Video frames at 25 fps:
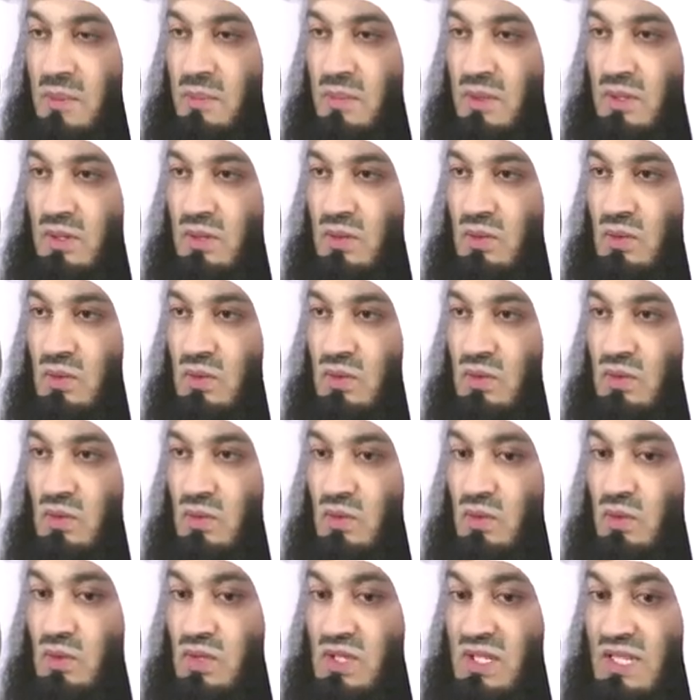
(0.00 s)
people who
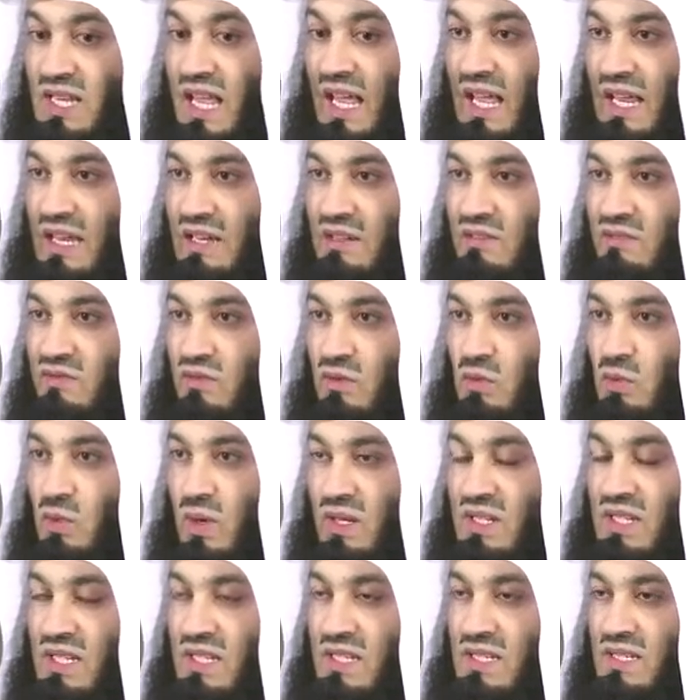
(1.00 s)
do stand
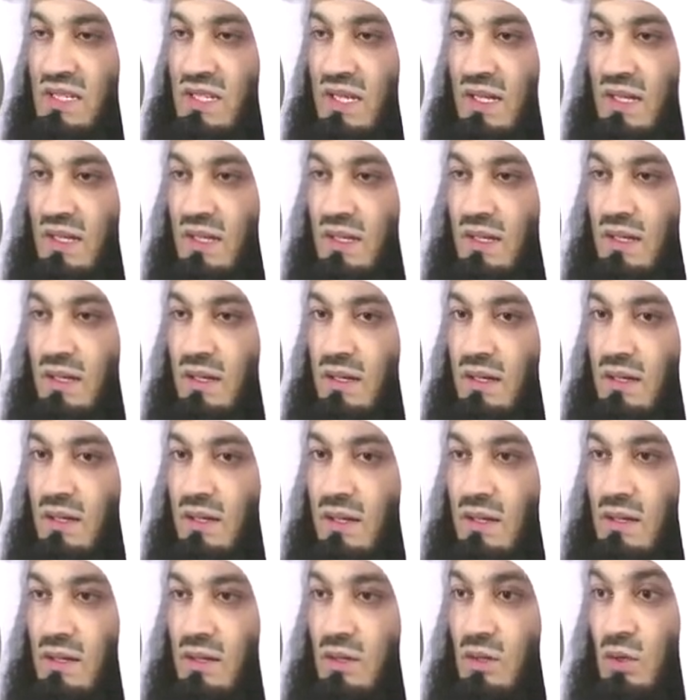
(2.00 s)
for what is
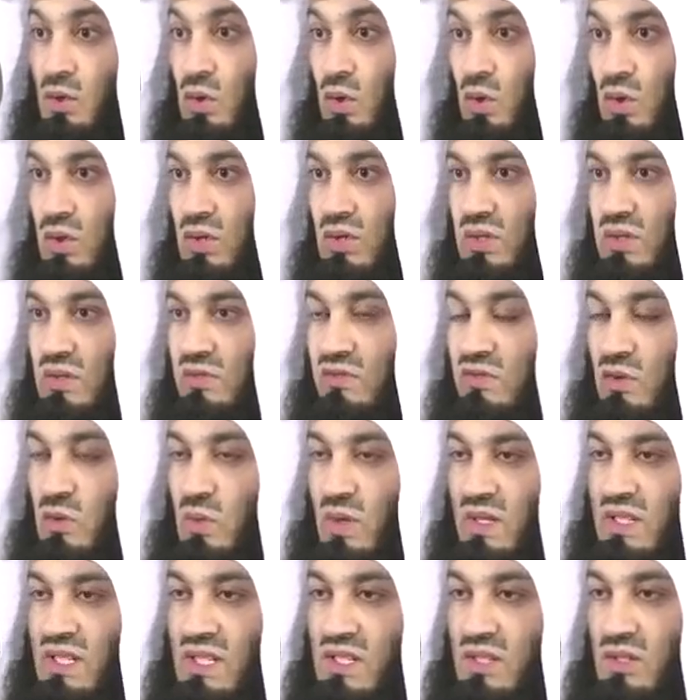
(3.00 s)
good,
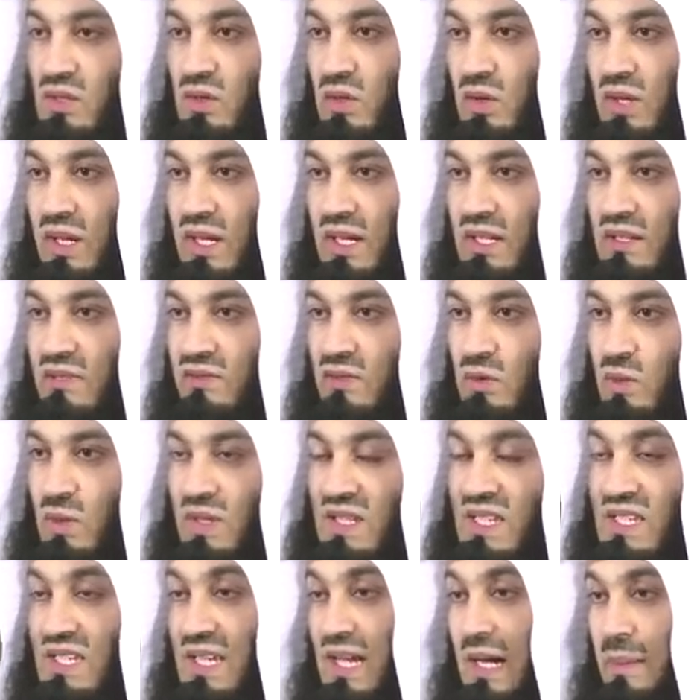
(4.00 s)
for what is correct,
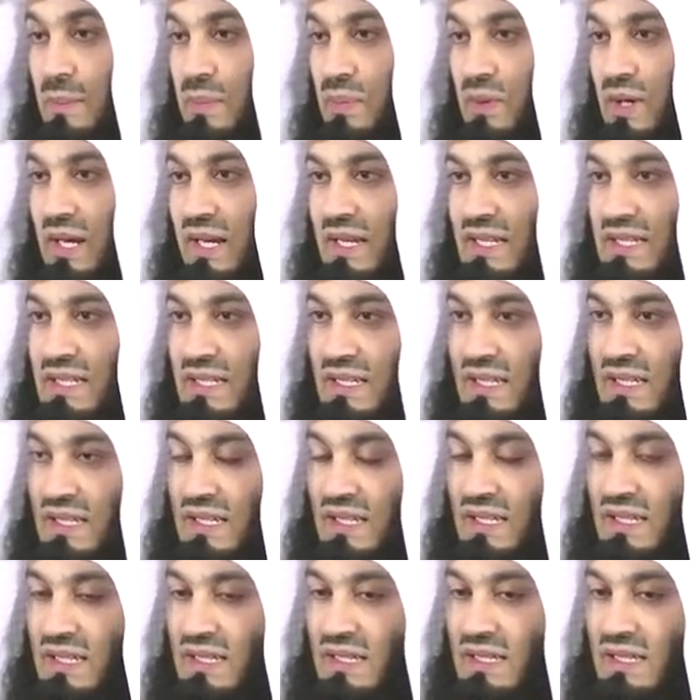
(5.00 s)
for what is upright.
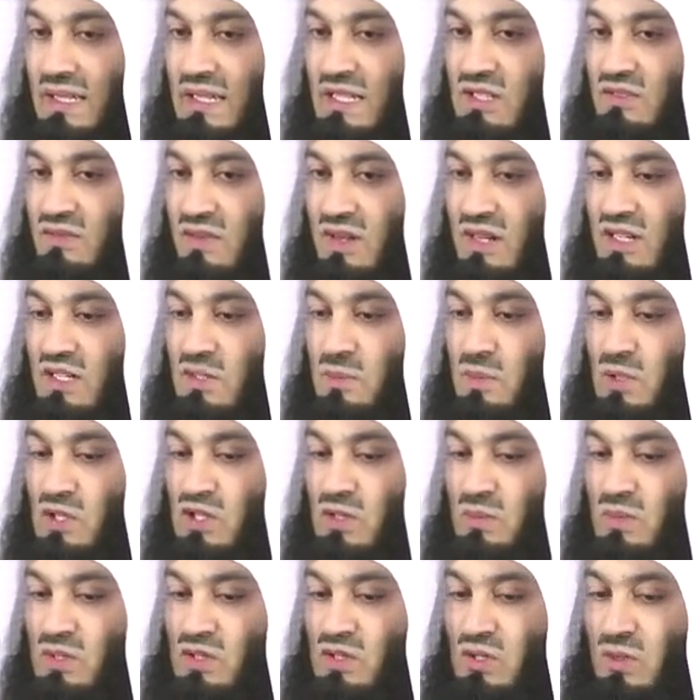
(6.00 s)
As far as
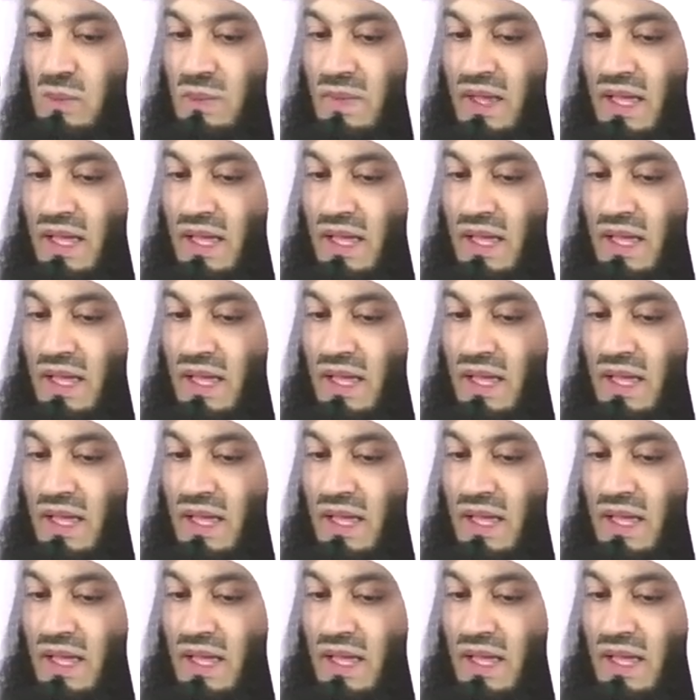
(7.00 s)
possible.